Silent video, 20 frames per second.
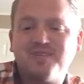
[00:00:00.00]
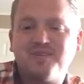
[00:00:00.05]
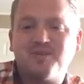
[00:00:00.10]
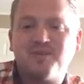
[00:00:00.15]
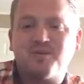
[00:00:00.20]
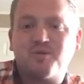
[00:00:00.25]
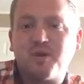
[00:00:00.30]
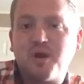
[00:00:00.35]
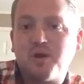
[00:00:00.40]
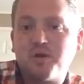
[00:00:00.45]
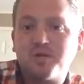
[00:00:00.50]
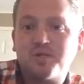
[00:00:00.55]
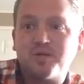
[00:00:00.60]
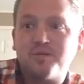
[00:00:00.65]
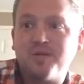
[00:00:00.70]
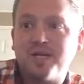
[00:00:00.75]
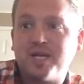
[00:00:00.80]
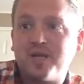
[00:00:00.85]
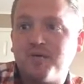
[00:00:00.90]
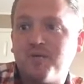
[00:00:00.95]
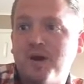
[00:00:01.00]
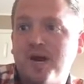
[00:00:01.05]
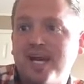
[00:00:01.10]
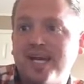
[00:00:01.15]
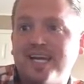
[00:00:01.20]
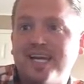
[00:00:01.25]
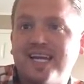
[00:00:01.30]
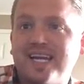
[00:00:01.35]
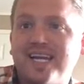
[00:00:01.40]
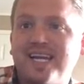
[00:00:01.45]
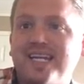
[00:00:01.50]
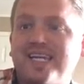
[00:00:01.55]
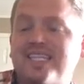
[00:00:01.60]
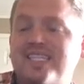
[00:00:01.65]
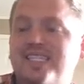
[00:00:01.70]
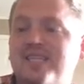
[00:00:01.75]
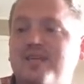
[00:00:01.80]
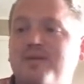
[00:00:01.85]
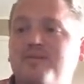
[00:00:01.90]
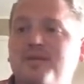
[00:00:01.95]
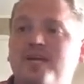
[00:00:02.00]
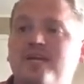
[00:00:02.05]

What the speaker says: The roads are being widened, and it's gonna be